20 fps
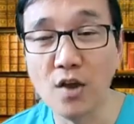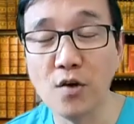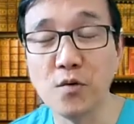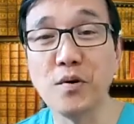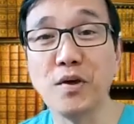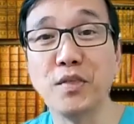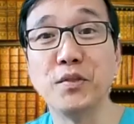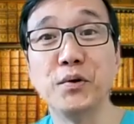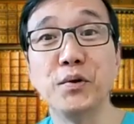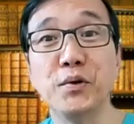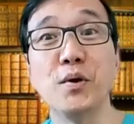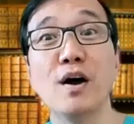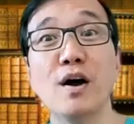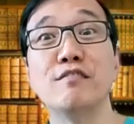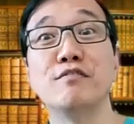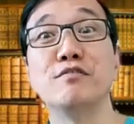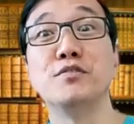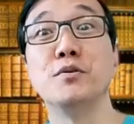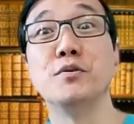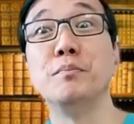whether you
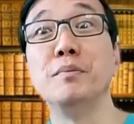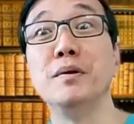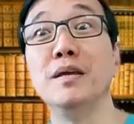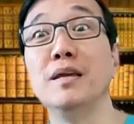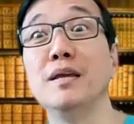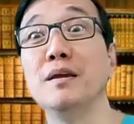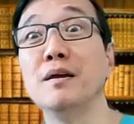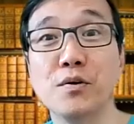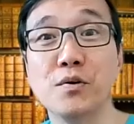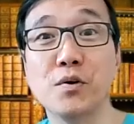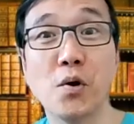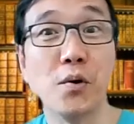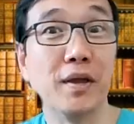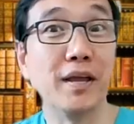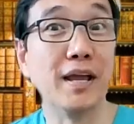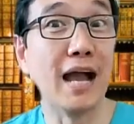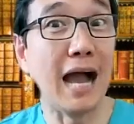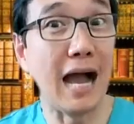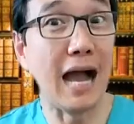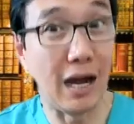have to be
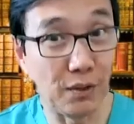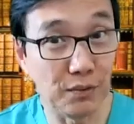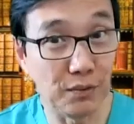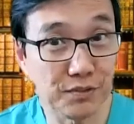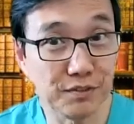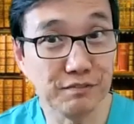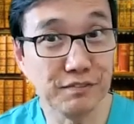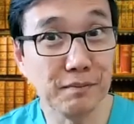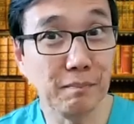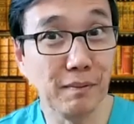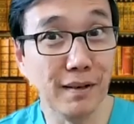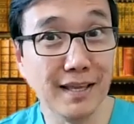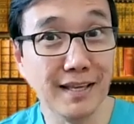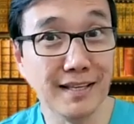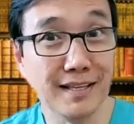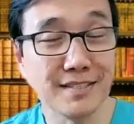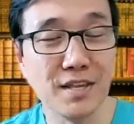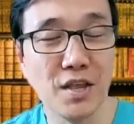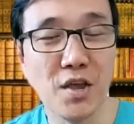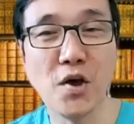going out of the
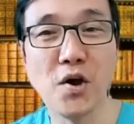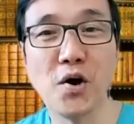place